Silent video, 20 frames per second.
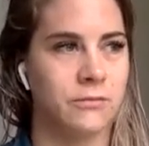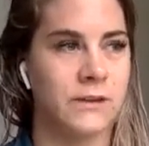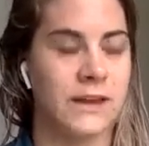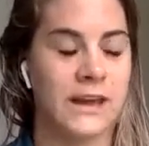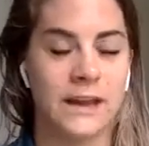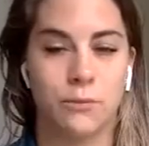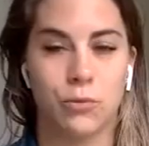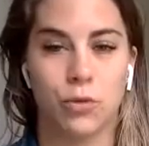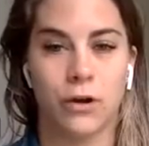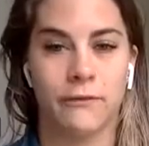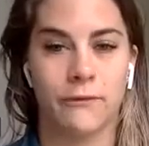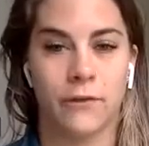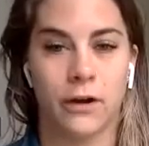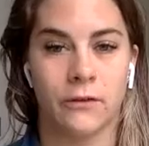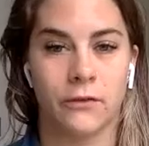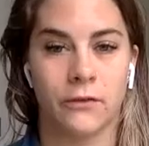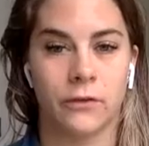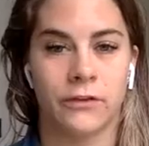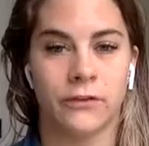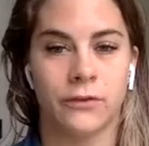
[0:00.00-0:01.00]
getting more
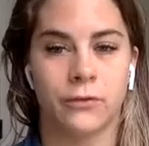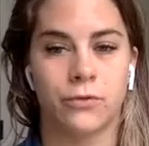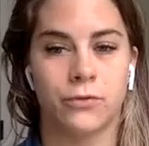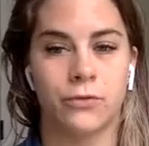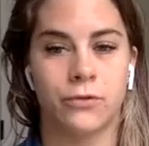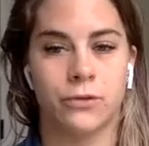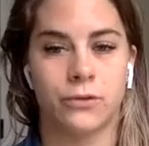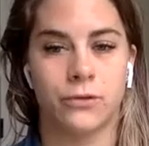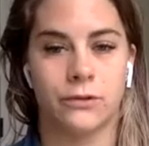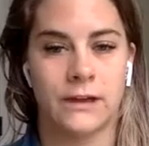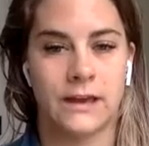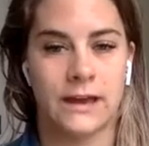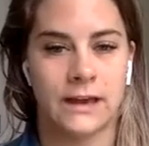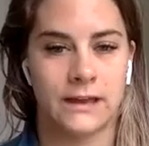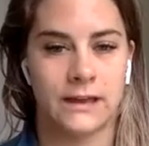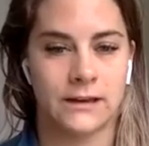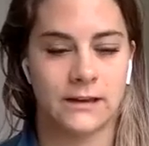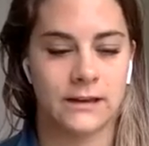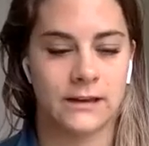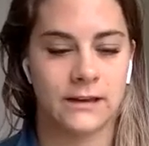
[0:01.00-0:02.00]
involved with school
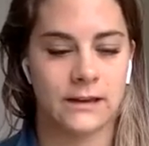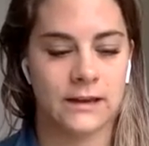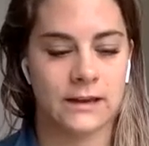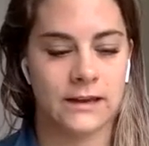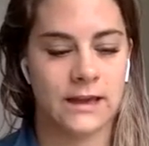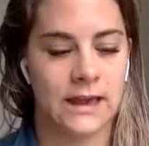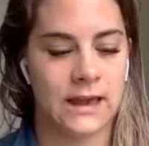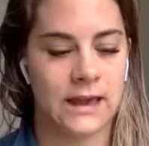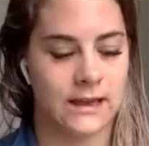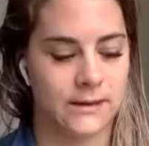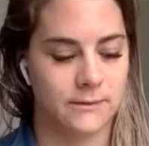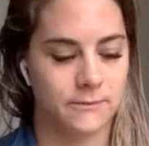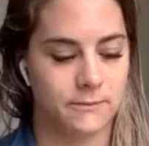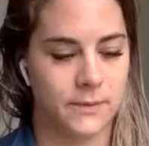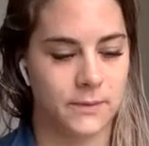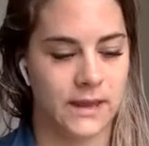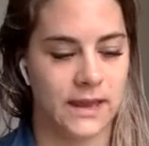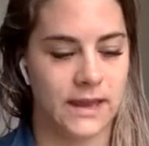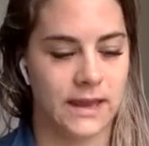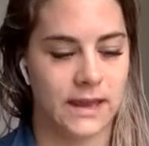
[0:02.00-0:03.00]
and
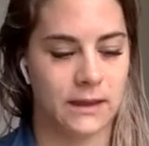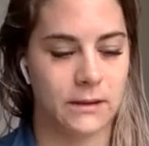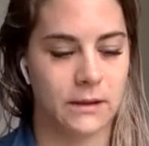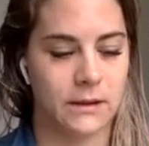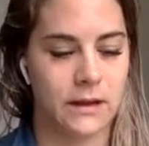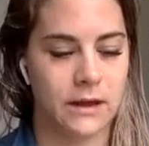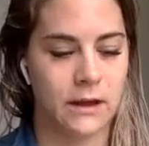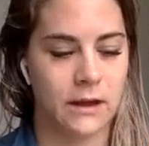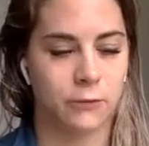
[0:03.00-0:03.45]
being